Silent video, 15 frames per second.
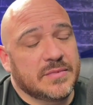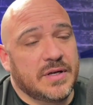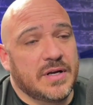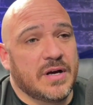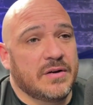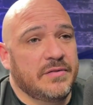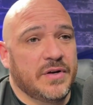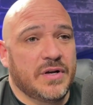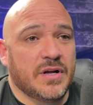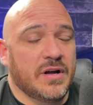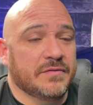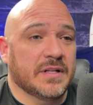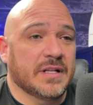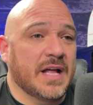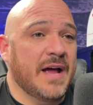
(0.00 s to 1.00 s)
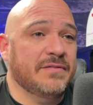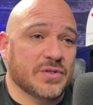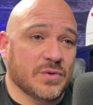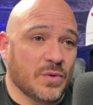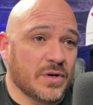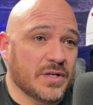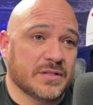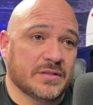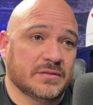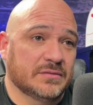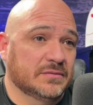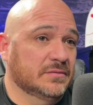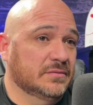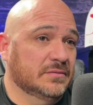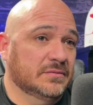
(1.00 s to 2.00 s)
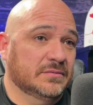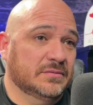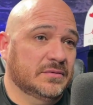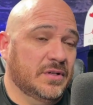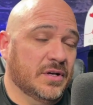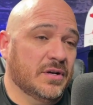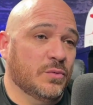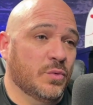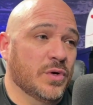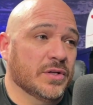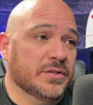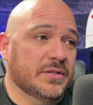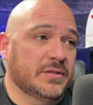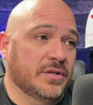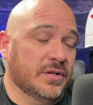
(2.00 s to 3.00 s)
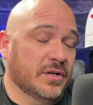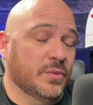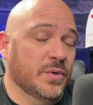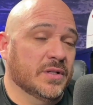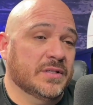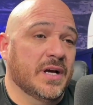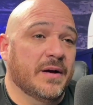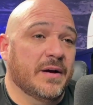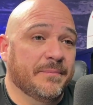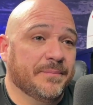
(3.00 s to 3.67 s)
You know, if you cut off the life source, you're gonna wilt up.